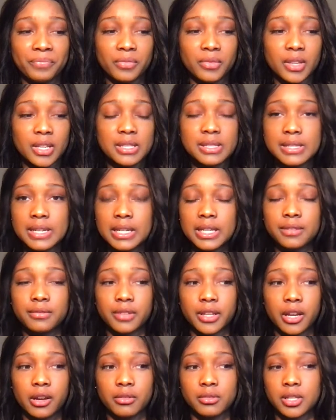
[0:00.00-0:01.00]

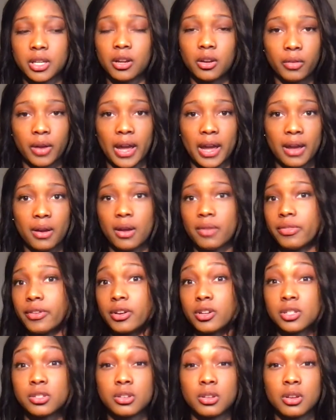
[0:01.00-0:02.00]
Instinctively, I was like, okay,
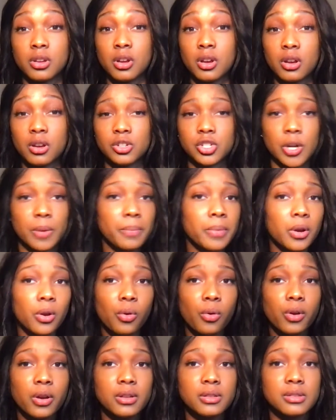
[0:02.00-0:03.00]
there's jumper
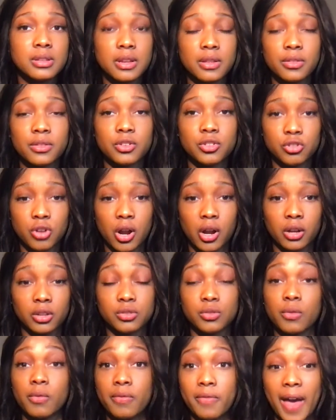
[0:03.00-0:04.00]
cords in the trunk,
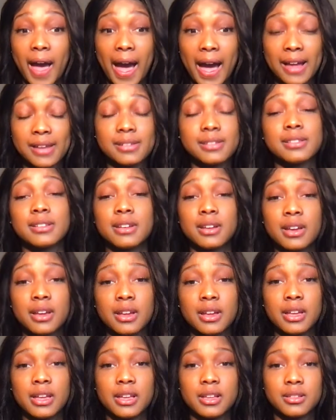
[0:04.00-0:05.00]
so that
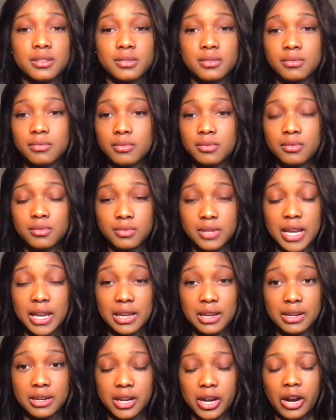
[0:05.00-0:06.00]
is
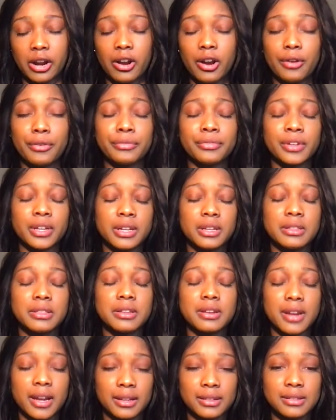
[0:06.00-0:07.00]
taken care of. The
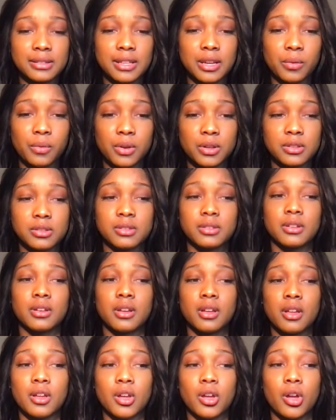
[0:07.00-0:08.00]
next thing was
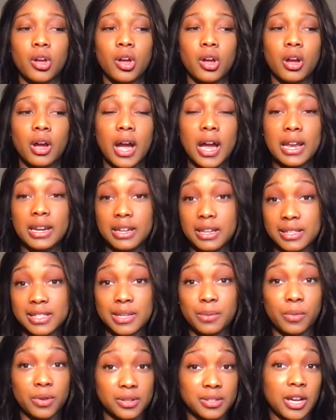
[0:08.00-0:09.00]
I need
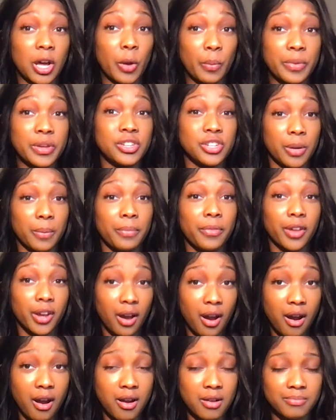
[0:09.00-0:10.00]
someone to help me jump the
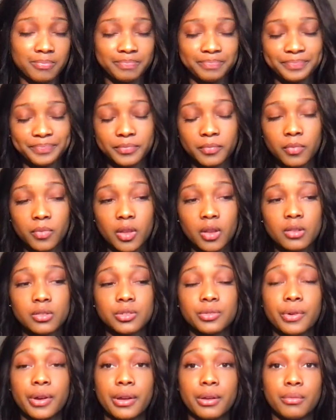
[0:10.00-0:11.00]
car.
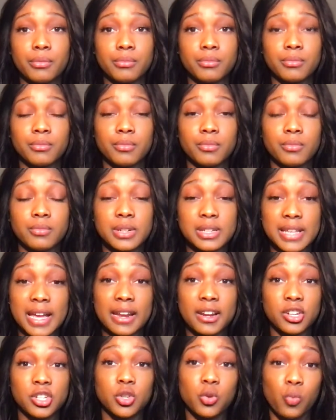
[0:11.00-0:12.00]
So I
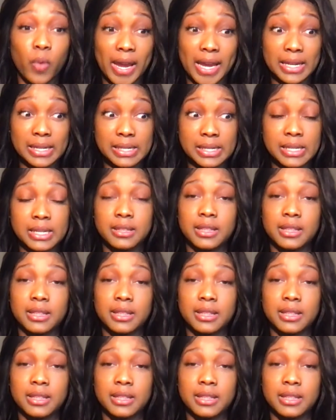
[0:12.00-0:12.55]
decided to wait.